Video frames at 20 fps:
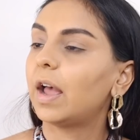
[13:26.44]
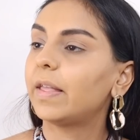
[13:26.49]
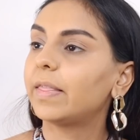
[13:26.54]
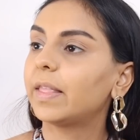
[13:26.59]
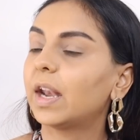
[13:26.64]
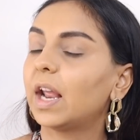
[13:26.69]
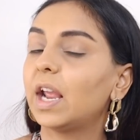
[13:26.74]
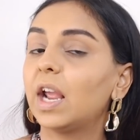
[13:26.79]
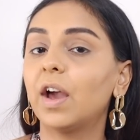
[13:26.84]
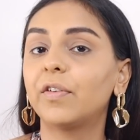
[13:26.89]
and
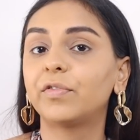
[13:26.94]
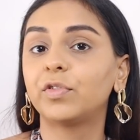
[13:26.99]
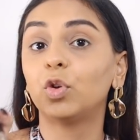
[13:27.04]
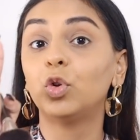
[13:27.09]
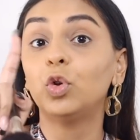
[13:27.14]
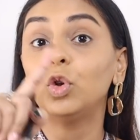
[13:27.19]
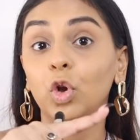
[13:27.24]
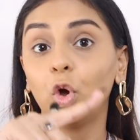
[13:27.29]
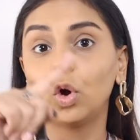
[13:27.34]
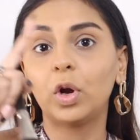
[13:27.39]
then I have to
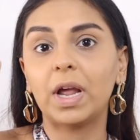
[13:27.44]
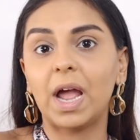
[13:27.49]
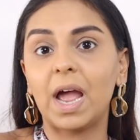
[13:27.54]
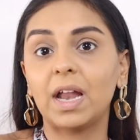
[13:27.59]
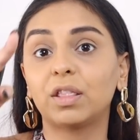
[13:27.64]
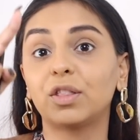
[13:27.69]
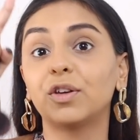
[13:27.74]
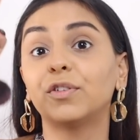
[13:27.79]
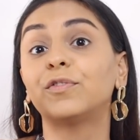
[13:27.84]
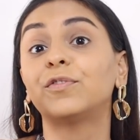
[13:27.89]
look
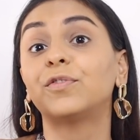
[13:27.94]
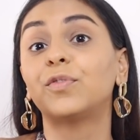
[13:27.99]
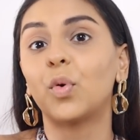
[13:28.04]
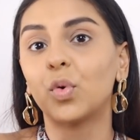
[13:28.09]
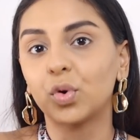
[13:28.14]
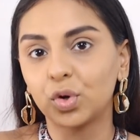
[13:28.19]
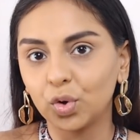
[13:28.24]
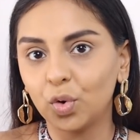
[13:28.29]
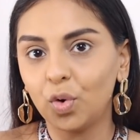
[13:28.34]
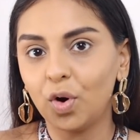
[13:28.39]
at the
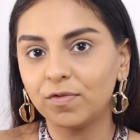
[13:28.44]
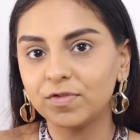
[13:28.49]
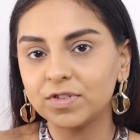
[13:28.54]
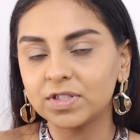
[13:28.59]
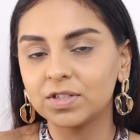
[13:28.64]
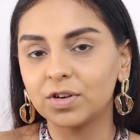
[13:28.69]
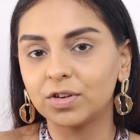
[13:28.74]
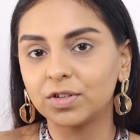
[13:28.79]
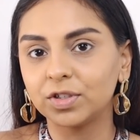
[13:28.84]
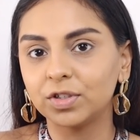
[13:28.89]
photo of a
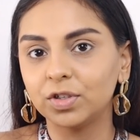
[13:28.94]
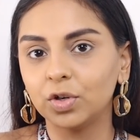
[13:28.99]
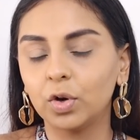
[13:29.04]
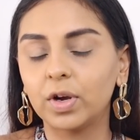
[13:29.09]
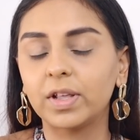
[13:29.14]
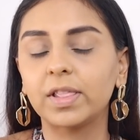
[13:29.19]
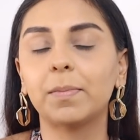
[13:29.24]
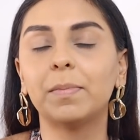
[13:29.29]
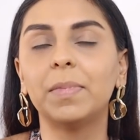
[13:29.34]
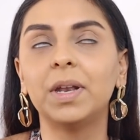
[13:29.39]
certain
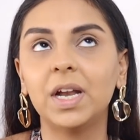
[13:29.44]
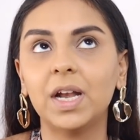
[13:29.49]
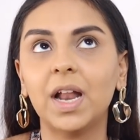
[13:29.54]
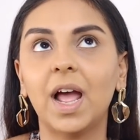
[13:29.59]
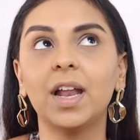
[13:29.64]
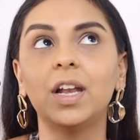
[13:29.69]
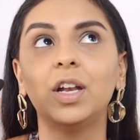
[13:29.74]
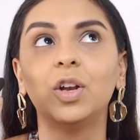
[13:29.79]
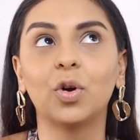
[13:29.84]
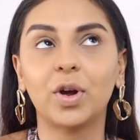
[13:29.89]
look, and the minute
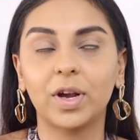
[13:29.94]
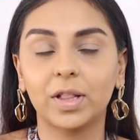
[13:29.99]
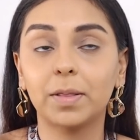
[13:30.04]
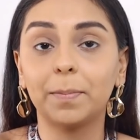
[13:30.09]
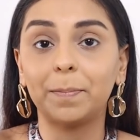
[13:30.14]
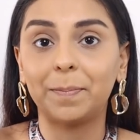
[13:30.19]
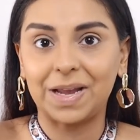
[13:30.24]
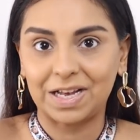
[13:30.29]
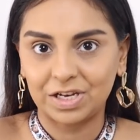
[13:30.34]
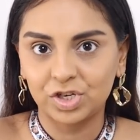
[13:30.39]
I look at
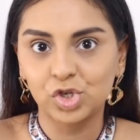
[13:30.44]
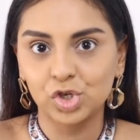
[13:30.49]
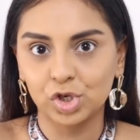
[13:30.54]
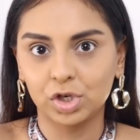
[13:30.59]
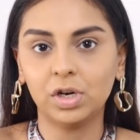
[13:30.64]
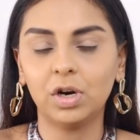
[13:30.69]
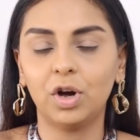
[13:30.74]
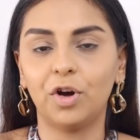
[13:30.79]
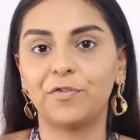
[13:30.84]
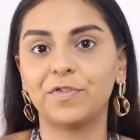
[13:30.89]
the picture
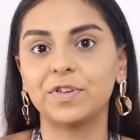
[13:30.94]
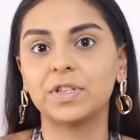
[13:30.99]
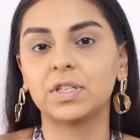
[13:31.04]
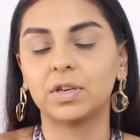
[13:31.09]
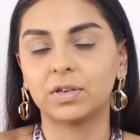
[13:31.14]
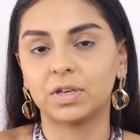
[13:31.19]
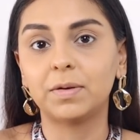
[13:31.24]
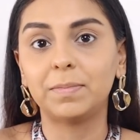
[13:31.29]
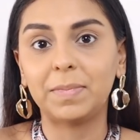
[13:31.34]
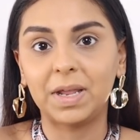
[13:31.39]
of a
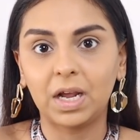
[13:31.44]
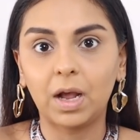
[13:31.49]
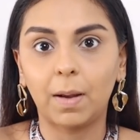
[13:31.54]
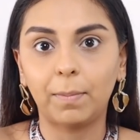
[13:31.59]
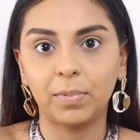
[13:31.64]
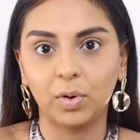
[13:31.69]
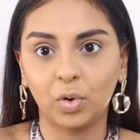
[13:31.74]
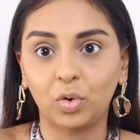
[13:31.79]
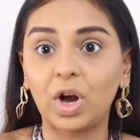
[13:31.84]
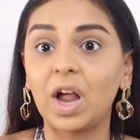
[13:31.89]
certain
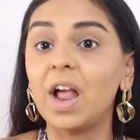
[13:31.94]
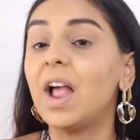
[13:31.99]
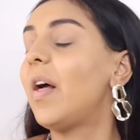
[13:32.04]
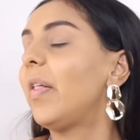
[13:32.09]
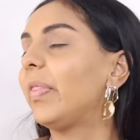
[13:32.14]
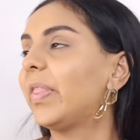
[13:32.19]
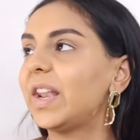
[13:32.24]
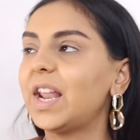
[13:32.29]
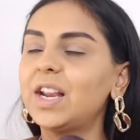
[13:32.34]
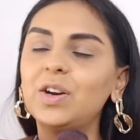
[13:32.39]
makeup look,
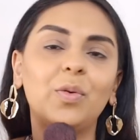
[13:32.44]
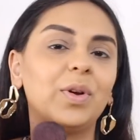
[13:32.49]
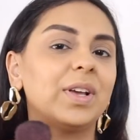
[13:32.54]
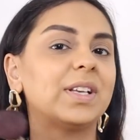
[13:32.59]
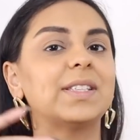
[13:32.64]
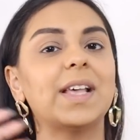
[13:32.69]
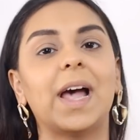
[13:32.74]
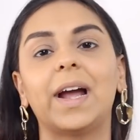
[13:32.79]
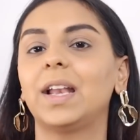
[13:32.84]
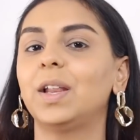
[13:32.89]
then I know
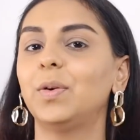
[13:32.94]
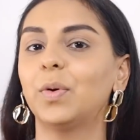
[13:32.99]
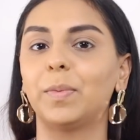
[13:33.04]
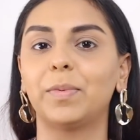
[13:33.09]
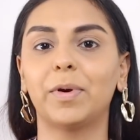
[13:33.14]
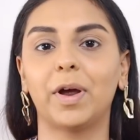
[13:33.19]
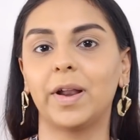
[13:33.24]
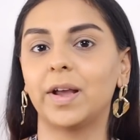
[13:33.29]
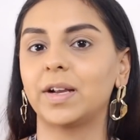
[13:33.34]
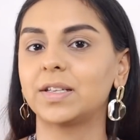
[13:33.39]
exactly
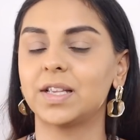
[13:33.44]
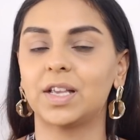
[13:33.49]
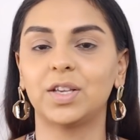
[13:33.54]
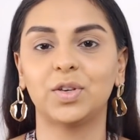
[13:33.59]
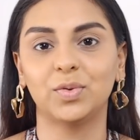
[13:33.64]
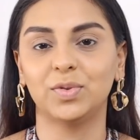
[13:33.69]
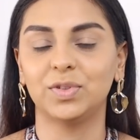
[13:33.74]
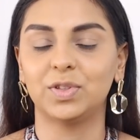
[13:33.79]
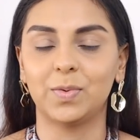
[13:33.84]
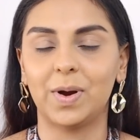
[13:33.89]
what products I
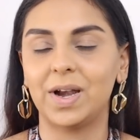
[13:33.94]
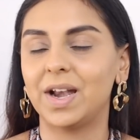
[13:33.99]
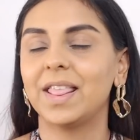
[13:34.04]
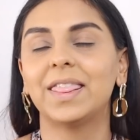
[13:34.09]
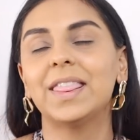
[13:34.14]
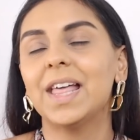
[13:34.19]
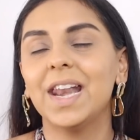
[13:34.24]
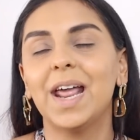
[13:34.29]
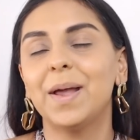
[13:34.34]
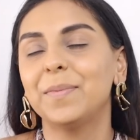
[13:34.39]
used when.
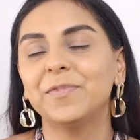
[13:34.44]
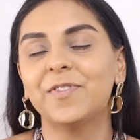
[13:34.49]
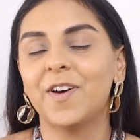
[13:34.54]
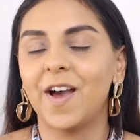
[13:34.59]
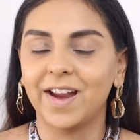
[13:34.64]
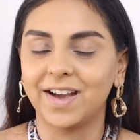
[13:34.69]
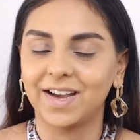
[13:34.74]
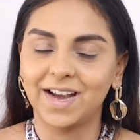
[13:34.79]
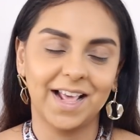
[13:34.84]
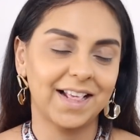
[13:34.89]
Then I'm
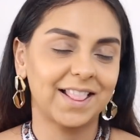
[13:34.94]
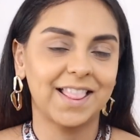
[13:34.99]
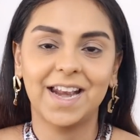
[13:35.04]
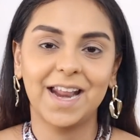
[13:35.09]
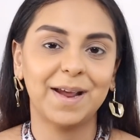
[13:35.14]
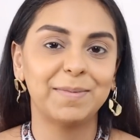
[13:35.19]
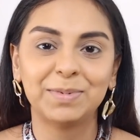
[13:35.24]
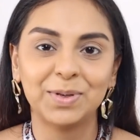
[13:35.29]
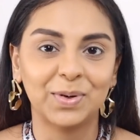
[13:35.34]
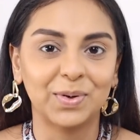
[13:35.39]
fine, like then
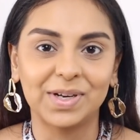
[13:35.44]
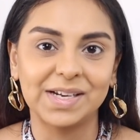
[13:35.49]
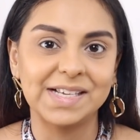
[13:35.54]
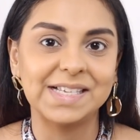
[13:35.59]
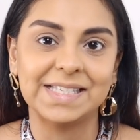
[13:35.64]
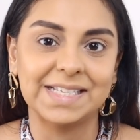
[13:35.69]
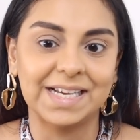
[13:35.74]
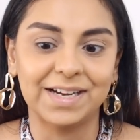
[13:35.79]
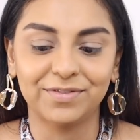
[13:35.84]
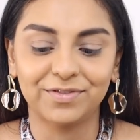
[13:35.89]
I'm
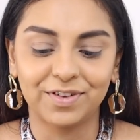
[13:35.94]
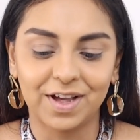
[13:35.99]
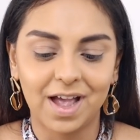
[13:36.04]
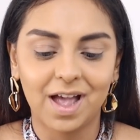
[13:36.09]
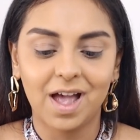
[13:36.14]
totally safe.